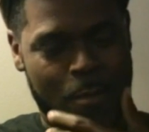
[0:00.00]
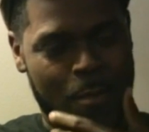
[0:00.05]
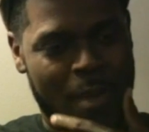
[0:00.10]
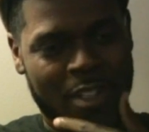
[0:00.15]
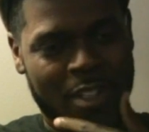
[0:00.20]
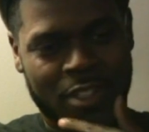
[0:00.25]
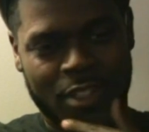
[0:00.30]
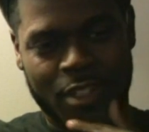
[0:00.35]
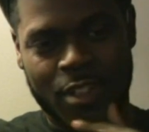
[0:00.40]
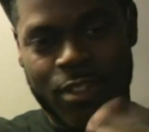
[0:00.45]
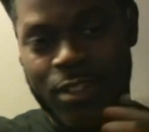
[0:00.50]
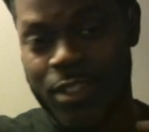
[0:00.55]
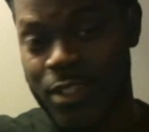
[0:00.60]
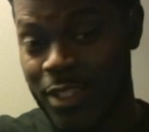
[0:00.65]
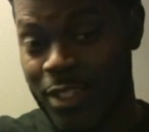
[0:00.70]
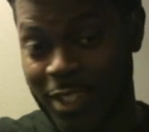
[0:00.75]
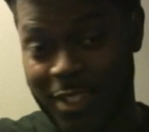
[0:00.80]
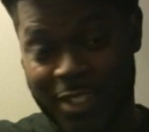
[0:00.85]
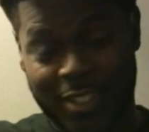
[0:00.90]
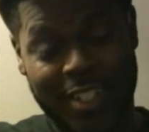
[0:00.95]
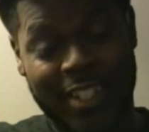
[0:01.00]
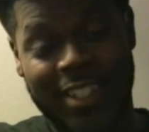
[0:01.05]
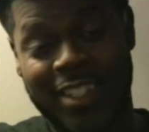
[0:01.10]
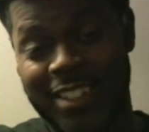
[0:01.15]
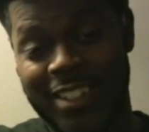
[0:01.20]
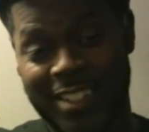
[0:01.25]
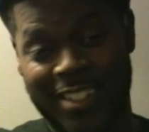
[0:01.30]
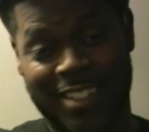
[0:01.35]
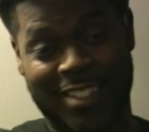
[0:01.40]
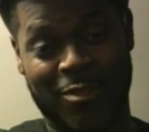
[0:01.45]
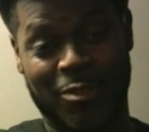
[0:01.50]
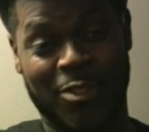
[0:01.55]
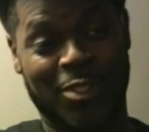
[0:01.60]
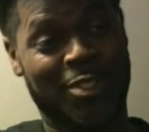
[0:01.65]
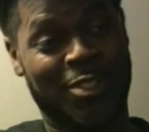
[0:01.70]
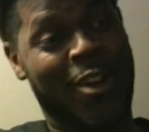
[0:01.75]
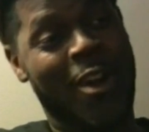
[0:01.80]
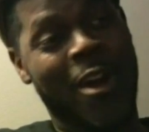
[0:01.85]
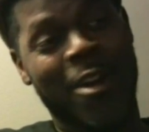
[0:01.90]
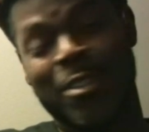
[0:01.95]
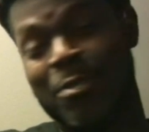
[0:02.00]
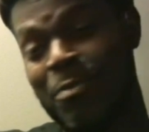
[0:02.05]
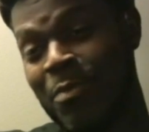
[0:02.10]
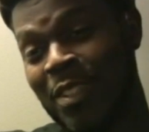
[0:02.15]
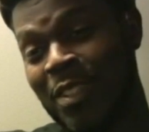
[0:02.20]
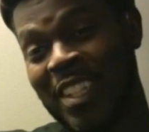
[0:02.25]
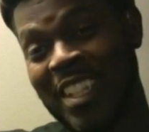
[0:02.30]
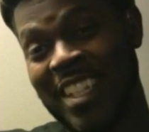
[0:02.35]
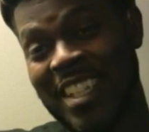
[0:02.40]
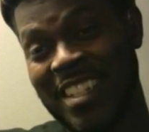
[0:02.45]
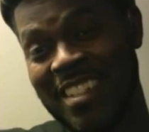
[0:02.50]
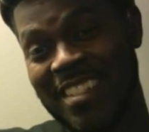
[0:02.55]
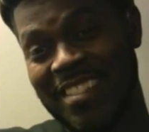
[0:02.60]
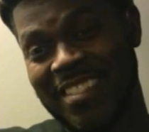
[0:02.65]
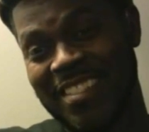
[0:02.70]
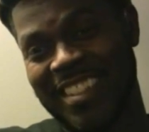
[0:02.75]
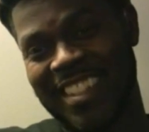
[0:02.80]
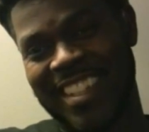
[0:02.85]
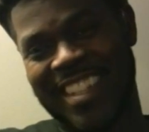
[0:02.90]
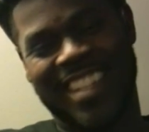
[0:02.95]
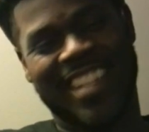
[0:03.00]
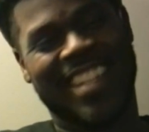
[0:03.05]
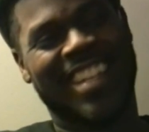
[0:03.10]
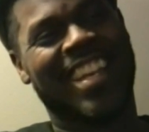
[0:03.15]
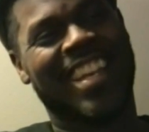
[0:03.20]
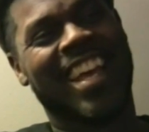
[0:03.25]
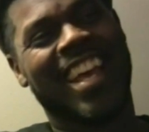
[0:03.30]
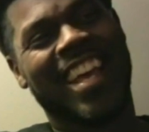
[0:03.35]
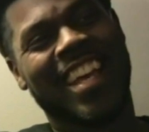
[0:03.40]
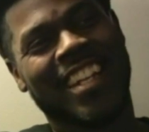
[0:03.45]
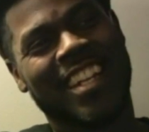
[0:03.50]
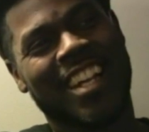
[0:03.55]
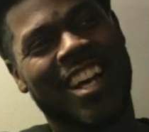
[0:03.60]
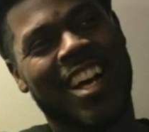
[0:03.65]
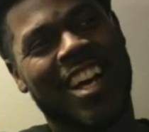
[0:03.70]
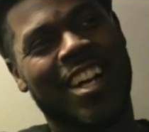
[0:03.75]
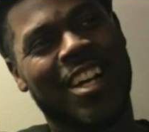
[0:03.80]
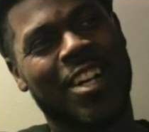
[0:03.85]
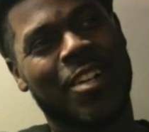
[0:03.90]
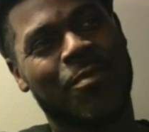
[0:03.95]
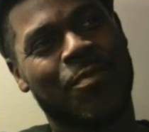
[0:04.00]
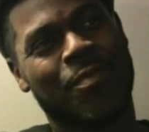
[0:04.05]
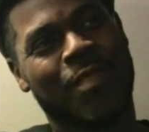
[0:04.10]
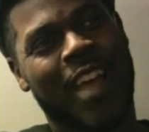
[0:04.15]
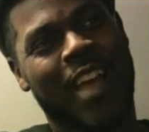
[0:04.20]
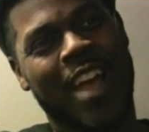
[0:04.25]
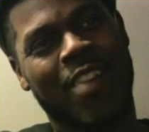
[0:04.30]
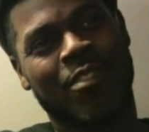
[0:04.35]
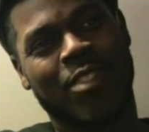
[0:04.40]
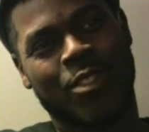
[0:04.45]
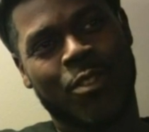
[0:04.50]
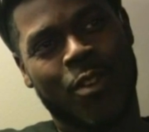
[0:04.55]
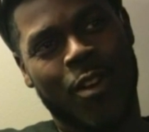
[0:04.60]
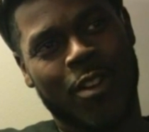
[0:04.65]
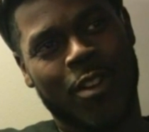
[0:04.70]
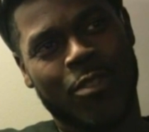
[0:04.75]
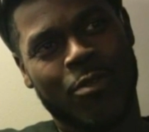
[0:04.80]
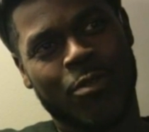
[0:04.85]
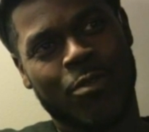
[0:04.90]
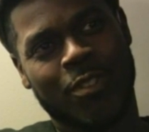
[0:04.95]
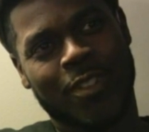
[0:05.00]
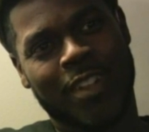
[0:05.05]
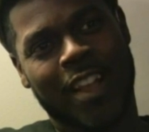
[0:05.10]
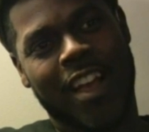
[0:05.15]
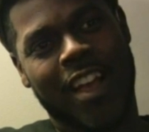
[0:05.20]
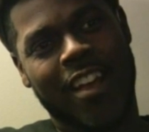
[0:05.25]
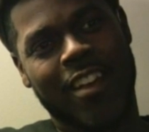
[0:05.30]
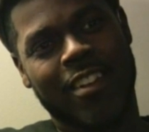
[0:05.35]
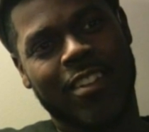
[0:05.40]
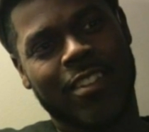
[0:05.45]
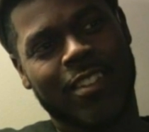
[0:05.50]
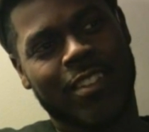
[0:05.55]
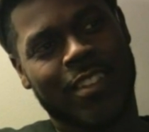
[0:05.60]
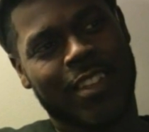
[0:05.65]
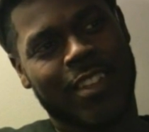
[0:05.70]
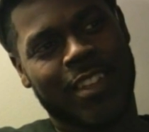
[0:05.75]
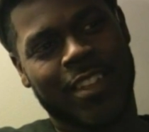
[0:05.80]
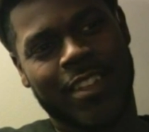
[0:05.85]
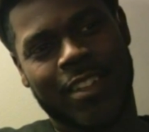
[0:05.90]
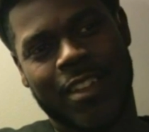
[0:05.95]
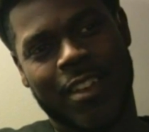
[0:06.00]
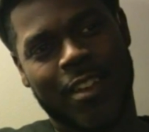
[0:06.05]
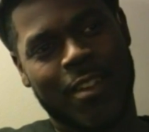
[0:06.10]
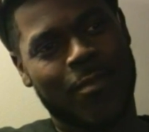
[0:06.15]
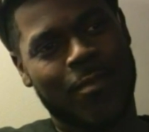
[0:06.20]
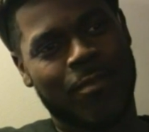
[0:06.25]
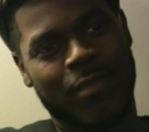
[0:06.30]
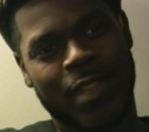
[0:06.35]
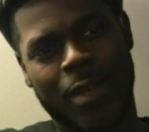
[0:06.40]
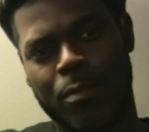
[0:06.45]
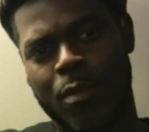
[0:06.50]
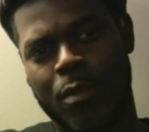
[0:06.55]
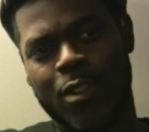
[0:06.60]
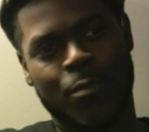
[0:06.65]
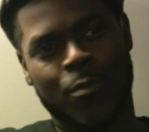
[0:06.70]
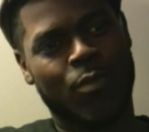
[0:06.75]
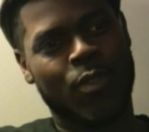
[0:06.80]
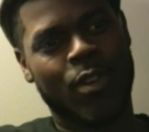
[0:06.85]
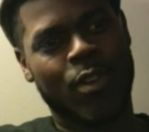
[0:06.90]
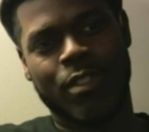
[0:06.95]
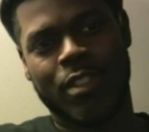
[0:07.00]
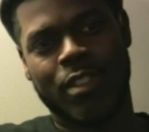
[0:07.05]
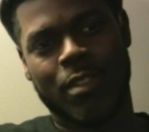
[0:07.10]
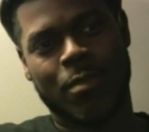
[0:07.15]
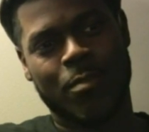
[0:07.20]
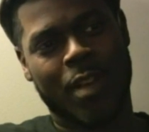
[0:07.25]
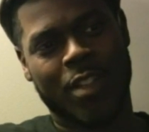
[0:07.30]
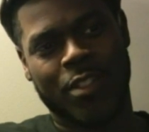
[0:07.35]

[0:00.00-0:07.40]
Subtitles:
My son is 16, which is hard to believe. And I have a daughter who's 9, and they're both brilliant.